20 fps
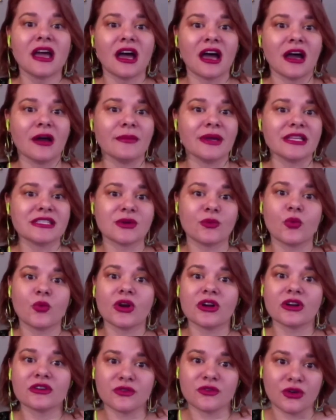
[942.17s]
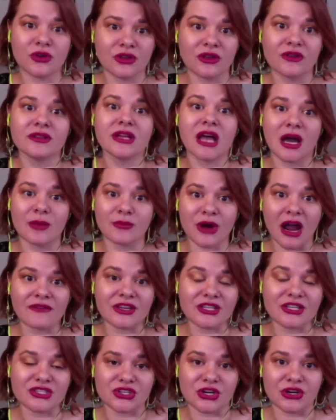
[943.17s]
um, it's a wonderful
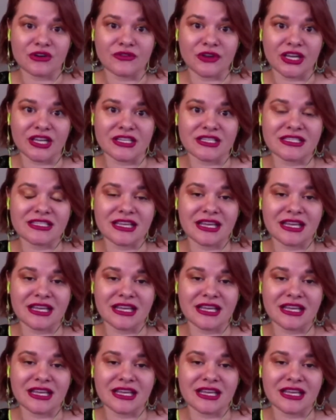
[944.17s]
nonprofit service